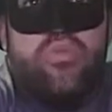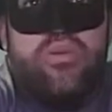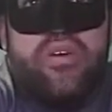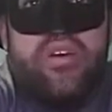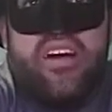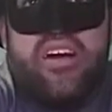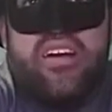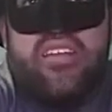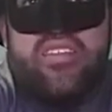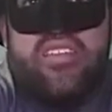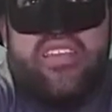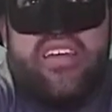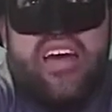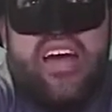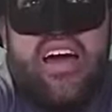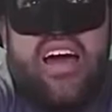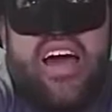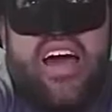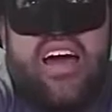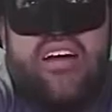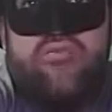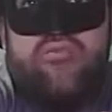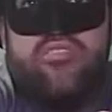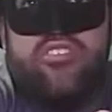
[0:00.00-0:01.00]
beyond the
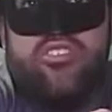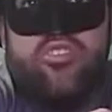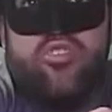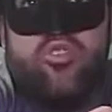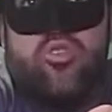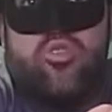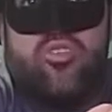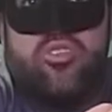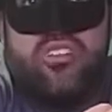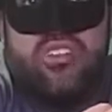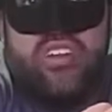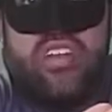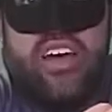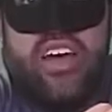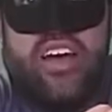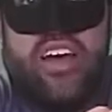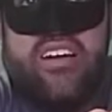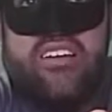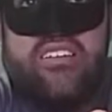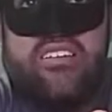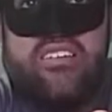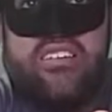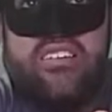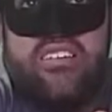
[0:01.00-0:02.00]
average haunted
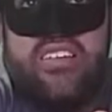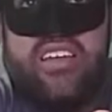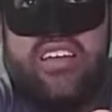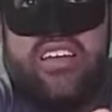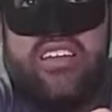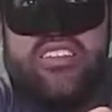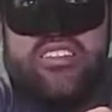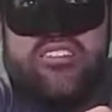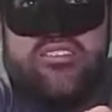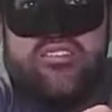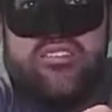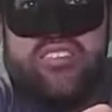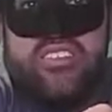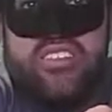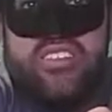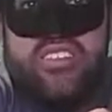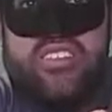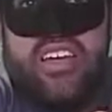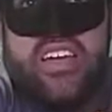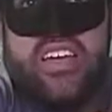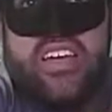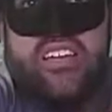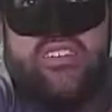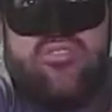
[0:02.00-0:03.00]
house and enter a
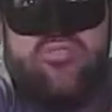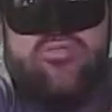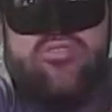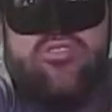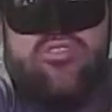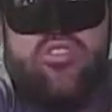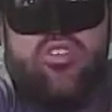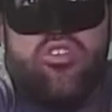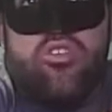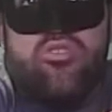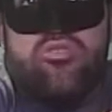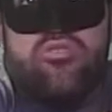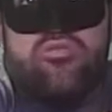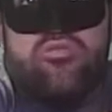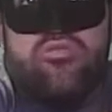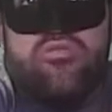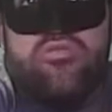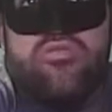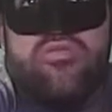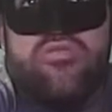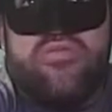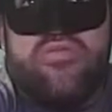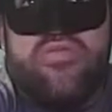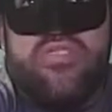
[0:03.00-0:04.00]
state of total
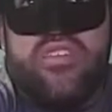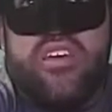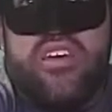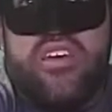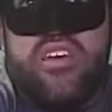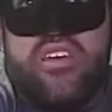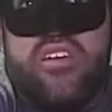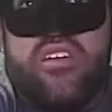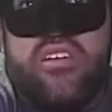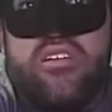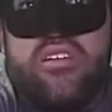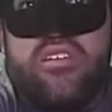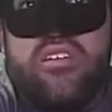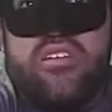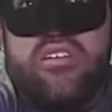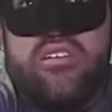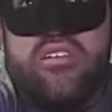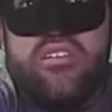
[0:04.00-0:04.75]
fear.